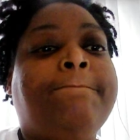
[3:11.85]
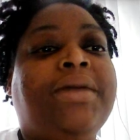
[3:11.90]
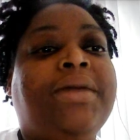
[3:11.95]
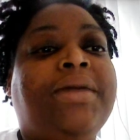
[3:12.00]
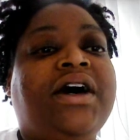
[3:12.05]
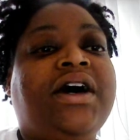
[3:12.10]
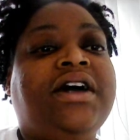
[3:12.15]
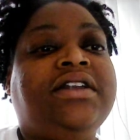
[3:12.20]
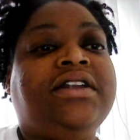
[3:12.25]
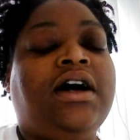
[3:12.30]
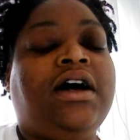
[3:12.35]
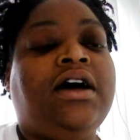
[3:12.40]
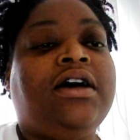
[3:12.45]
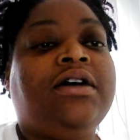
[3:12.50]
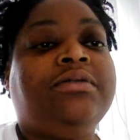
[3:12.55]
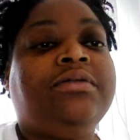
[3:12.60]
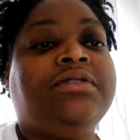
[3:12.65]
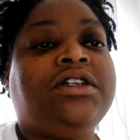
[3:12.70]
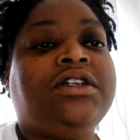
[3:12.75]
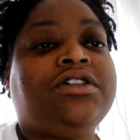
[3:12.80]
But
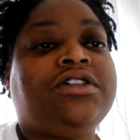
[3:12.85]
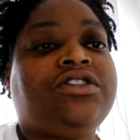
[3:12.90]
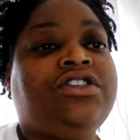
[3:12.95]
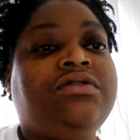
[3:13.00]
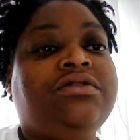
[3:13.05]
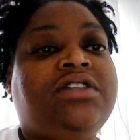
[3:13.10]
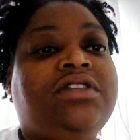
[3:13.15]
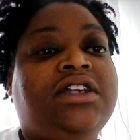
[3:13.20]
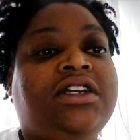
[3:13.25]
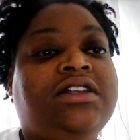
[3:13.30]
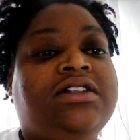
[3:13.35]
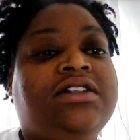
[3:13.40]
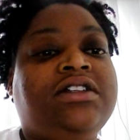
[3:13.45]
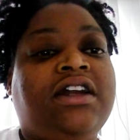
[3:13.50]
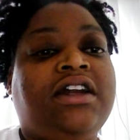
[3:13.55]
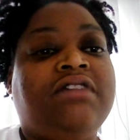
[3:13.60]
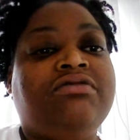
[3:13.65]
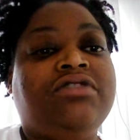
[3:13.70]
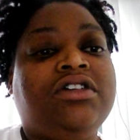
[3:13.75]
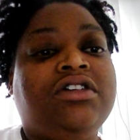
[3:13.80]
there's two things
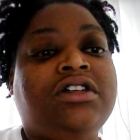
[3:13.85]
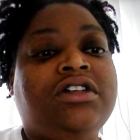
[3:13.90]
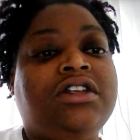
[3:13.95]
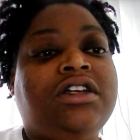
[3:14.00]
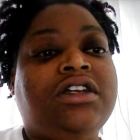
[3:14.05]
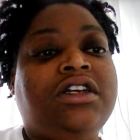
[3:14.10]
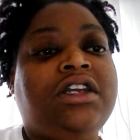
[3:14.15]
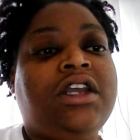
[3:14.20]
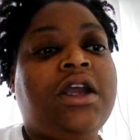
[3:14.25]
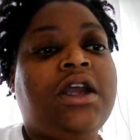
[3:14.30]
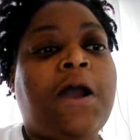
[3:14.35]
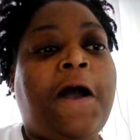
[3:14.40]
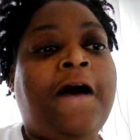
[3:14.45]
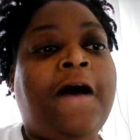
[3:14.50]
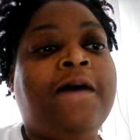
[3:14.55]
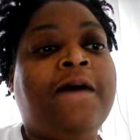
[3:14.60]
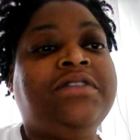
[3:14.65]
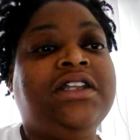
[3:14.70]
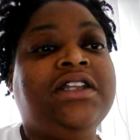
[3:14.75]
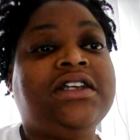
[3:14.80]
that I really
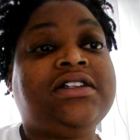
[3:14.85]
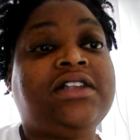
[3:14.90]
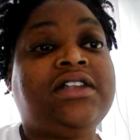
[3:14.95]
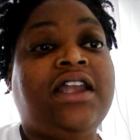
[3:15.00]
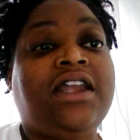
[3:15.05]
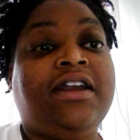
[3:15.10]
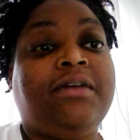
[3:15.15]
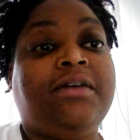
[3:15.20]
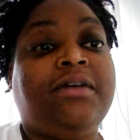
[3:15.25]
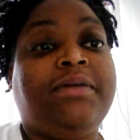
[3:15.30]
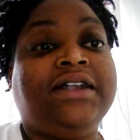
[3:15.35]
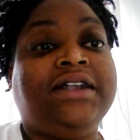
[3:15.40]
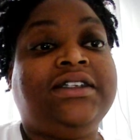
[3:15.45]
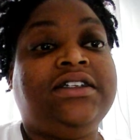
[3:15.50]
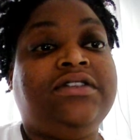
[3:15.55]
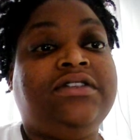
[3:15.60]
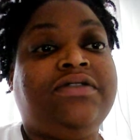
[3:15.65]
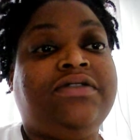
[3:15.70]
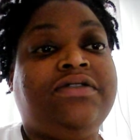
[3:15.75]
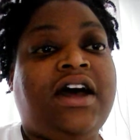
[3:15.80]
dislike about
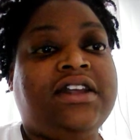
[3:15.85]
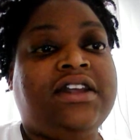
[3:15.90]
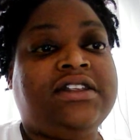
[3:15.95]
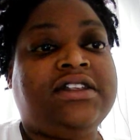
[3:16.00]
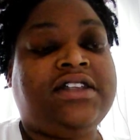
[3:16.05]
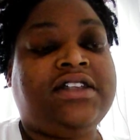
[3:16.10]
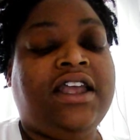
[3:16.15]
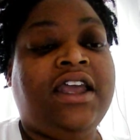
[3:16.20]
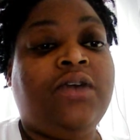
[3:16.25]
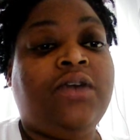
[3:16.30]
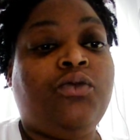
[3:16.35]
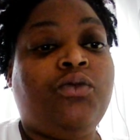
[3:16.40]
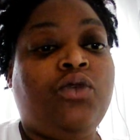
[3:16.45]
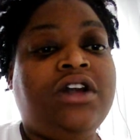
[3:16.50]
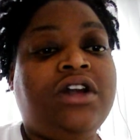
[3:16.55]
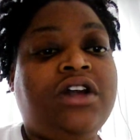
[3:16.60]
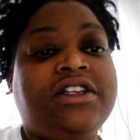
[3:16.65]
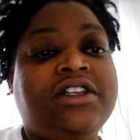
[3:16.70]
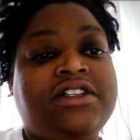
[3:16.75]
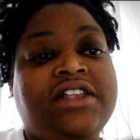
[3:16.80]
the device. And
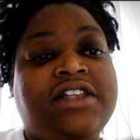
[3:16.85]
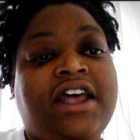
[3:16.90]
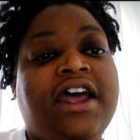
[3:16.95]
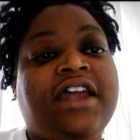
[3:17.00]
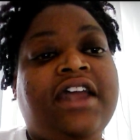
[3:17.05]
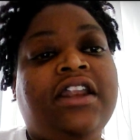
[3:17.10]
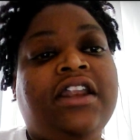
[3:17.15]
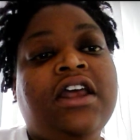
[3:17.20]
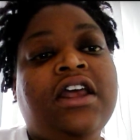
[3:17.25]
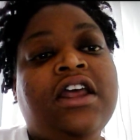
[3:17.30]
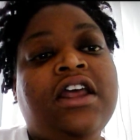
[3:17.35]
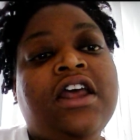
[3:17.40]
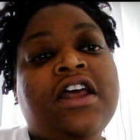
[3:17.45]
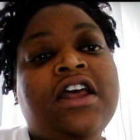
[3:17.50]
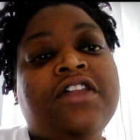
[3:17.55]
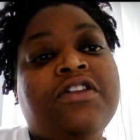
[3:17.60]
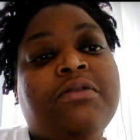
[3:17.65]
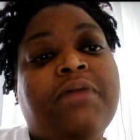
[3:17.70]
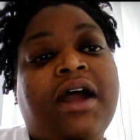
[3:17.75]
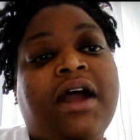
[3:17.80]
one is that
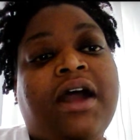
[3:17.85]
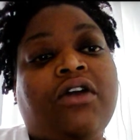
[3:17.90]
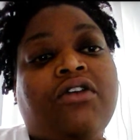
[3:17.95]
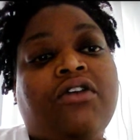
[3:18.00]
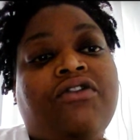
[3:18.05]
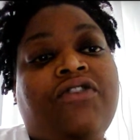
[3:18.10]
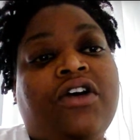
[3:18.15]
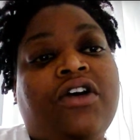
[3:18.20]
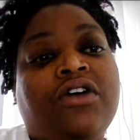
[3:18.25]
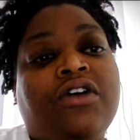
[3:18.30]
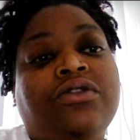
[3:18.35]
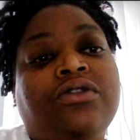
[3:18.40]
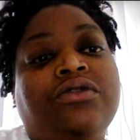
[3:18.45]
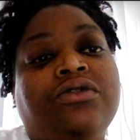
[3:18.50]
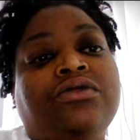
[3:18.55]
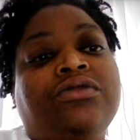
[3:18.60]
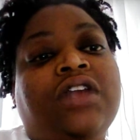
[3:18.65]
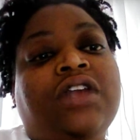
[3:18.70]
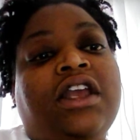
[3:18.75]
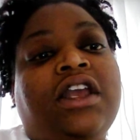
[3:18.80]
the
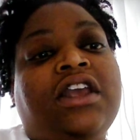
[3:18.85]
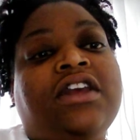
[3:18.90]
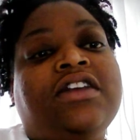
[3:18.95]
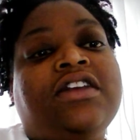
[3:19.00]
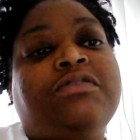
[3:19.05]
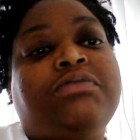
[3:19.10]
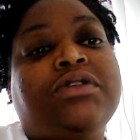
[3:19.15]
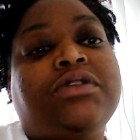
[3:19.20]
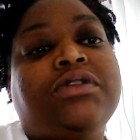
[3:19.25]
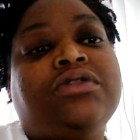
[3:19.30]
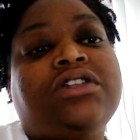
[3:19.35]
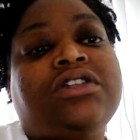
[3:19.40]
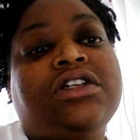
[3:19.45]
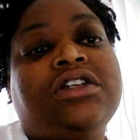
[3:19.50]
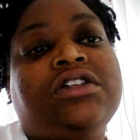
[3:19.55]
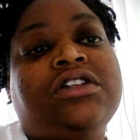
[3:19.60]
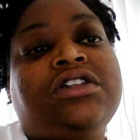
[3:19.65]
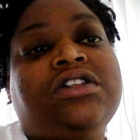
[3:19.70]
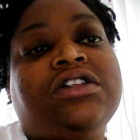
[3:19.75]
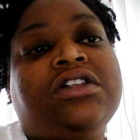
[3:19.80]
microphone is built
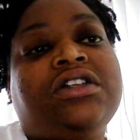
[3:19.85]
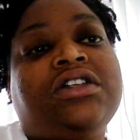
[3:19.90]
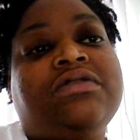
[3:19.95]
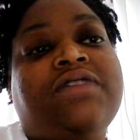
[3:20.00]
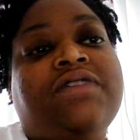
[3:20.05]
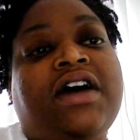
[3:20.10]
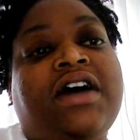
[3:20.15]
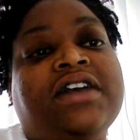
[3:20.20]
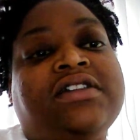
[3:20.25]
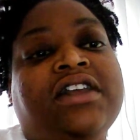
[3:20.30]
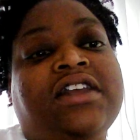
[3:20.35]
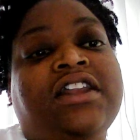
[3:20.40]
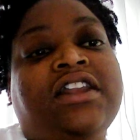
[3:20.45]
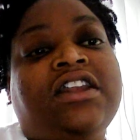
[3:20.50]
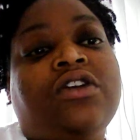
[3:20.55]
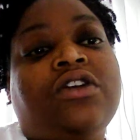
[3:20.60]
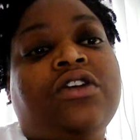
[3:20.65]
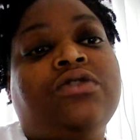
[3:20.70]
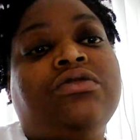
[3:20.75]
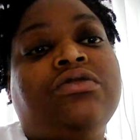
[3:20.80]
into the device and
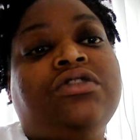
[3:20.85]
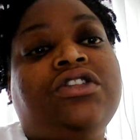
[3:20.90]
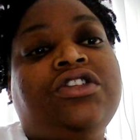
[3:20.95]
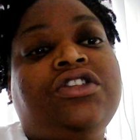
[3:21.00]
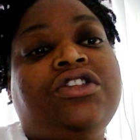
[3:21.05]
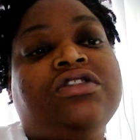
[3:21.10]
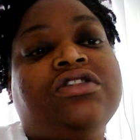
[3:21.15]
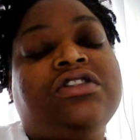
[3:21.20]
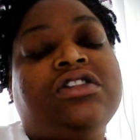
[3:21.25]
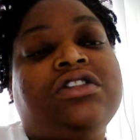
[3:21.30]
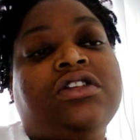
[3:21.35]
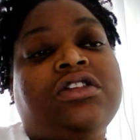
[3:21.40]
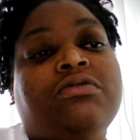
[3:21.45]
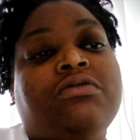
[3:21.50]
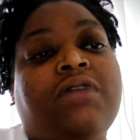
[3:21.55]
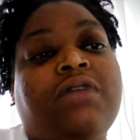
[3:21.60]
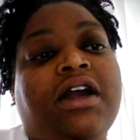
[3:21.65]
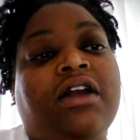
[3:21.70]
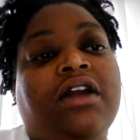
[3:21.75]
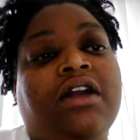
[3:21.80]
it only uses its
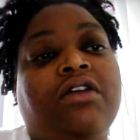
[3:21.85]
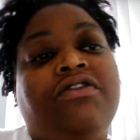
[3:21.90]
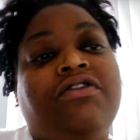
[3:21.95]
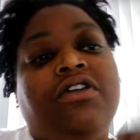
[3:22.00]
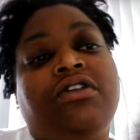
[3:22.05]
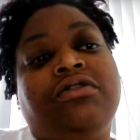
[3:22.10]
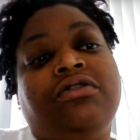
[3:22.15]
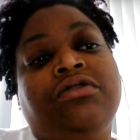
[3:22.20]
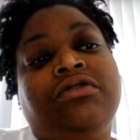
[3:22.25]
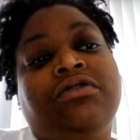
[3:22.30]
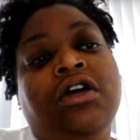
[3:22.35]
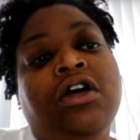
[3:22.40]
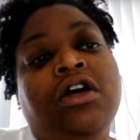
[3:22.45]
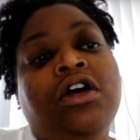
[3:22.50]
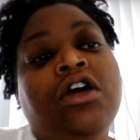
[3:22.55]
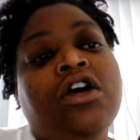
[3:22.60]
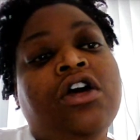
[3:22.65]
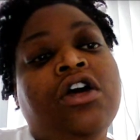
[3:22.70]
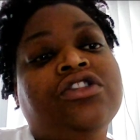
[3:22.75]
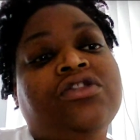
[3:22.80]
own microphone.
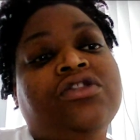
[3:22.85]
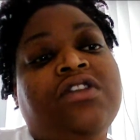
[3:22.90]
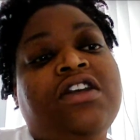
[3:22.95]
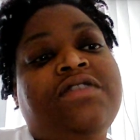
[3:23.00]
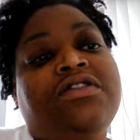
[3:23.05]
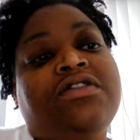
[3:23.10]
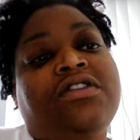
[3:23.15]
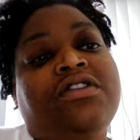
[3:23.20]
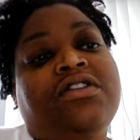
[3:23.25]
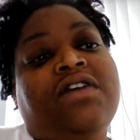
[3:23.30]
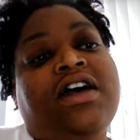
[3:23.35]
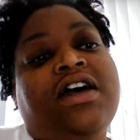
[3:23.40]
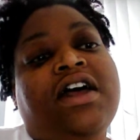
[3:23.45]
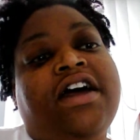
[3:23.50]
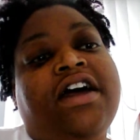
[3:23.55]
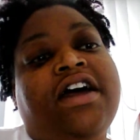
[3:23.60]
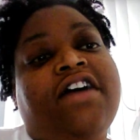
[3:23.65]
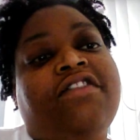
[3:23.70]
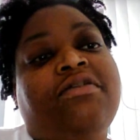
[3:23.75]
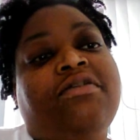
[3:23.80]
So even though I
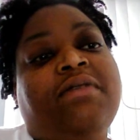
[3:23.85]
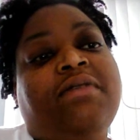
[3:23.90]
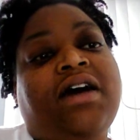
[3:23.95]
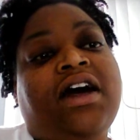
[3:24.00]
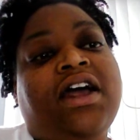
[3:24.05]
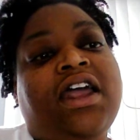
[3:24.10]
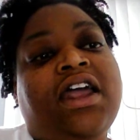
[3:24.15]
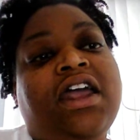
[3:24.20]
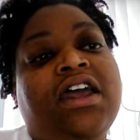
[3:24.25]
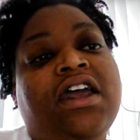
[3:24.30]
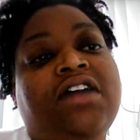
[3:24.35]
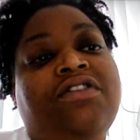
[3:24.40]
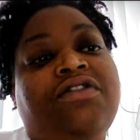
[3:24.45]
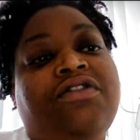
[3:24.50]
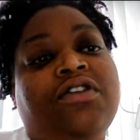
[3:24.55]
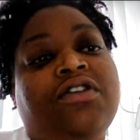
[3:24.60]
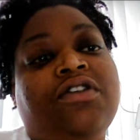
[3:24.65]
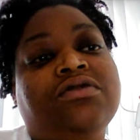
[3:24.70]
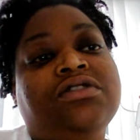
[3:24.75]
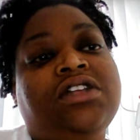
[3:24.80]
have my
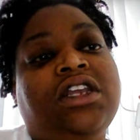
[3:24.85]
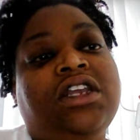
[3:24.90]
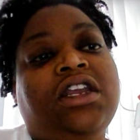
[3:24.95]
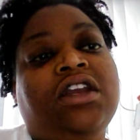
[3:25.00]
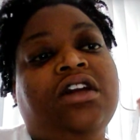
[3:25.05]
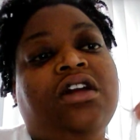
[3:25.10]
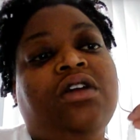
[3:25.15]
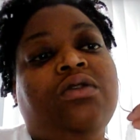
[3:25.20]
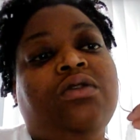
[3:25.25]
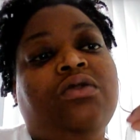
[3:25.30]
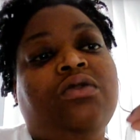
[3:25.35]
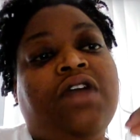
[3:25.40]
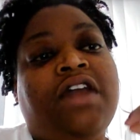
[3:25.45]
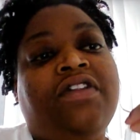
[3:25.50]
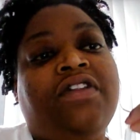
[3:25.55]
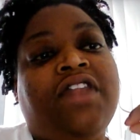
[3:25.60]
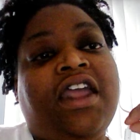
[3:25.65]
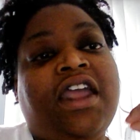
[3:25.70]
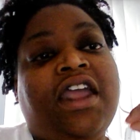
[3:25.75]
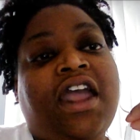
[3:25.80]
headphones here
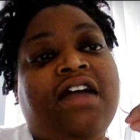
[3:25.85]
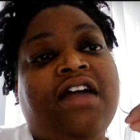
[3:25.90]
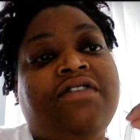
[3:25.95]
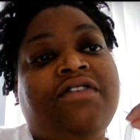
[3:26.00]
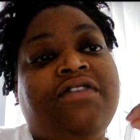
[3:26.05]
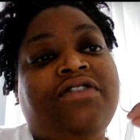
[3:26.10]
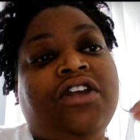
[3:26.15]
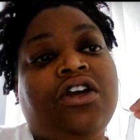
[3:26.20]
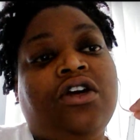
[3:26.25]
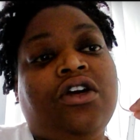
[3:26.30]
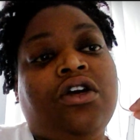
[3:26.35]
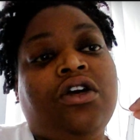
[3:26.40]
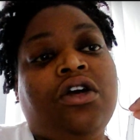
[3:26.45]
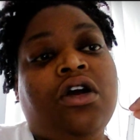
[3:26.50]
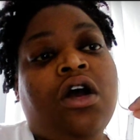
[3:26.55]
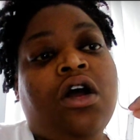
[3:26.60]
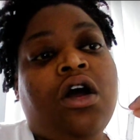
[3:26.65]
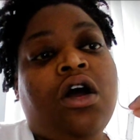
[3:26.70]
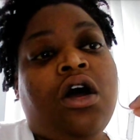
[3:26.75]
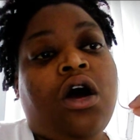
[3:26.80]
and they have their
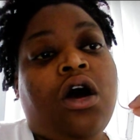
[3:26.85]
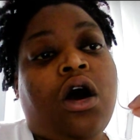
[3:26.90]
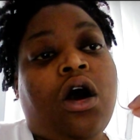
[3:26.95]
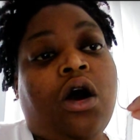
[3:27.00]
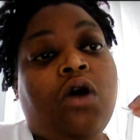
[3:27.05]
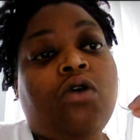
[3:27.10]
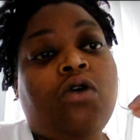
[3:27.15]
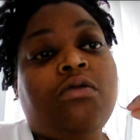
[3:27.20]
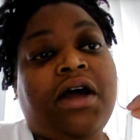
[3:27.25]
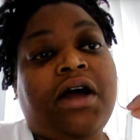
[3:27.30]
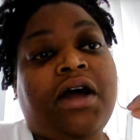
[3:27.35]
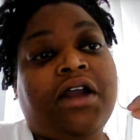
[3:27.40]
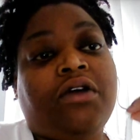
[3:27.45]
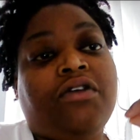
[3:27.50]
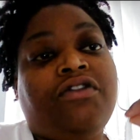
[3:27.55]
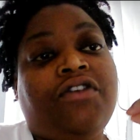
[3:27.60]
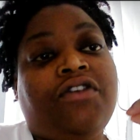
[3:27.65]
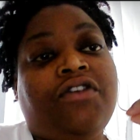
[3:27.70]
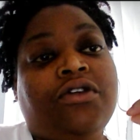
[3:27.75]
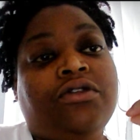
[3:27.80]
own
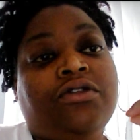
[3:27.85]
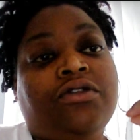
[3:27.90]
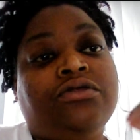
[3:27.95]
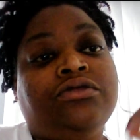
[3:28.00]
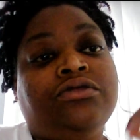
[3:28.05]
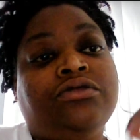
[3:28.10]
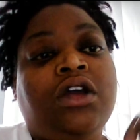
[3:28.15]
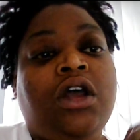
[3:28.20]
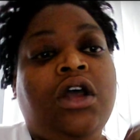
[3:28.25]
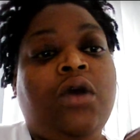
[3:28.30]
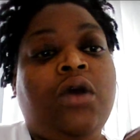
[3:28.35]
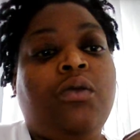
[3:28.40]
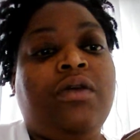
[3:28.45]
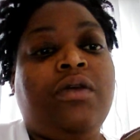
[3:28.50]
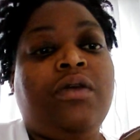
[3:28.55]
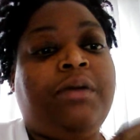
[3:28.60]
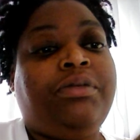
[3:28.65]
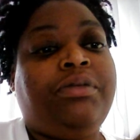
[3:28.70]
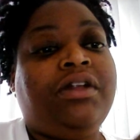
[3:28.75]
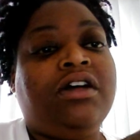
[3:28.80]
microphone,
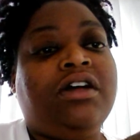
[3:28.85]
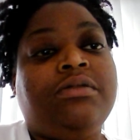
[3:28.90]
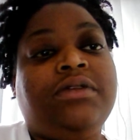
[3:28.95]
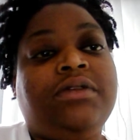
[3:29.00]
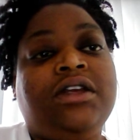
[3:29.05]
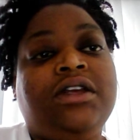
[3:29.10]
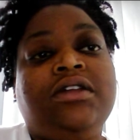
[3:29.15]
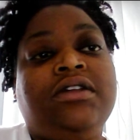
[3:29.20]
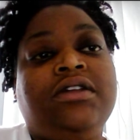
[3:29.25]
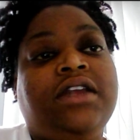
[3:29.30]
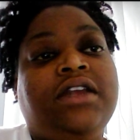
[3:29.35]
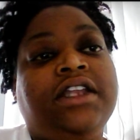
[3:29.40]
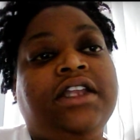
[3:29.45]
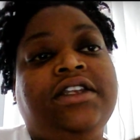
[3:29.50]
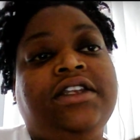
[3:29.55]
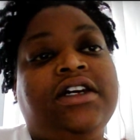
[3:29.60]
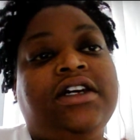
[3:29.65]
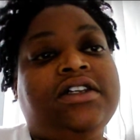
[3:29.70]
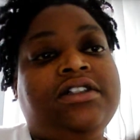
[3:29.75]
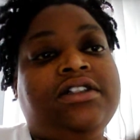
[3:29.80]
when I plug them in,
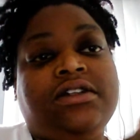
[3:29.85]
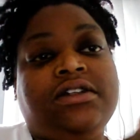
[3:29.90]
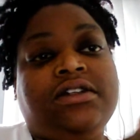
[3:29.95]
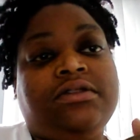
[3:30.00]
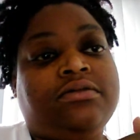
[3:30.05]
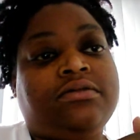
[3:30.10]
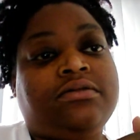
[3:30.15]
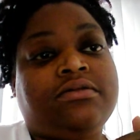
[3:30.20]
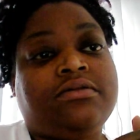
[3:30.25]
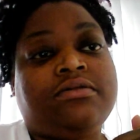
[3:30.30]
it doesn't